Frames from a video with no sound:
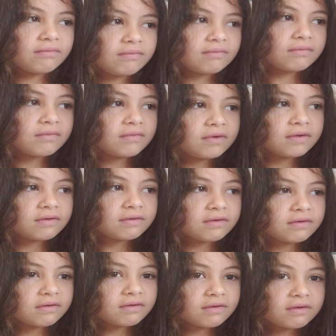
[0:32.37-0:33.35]

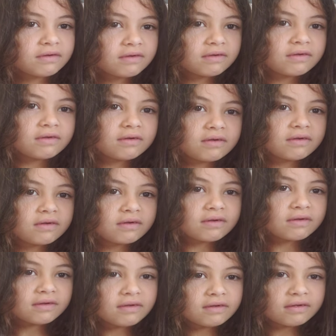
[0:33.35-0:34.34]

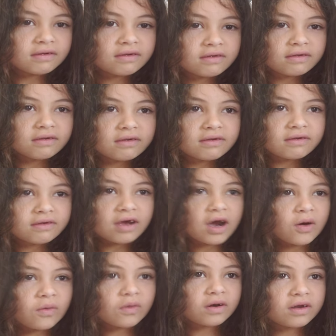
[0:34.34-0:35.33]

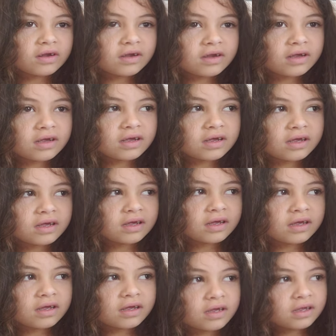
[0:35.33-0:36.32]

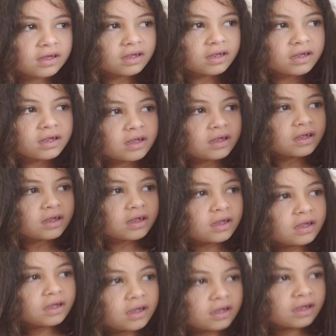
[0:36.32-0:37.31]

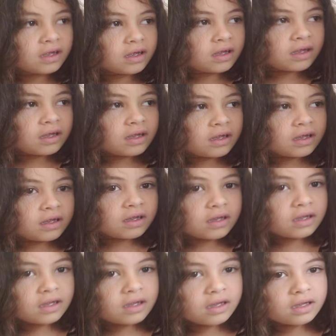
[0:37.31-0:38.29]

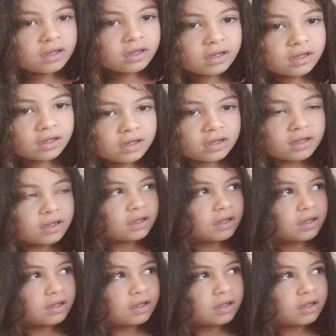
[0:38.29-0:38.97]
No words are spoken by the person on screen.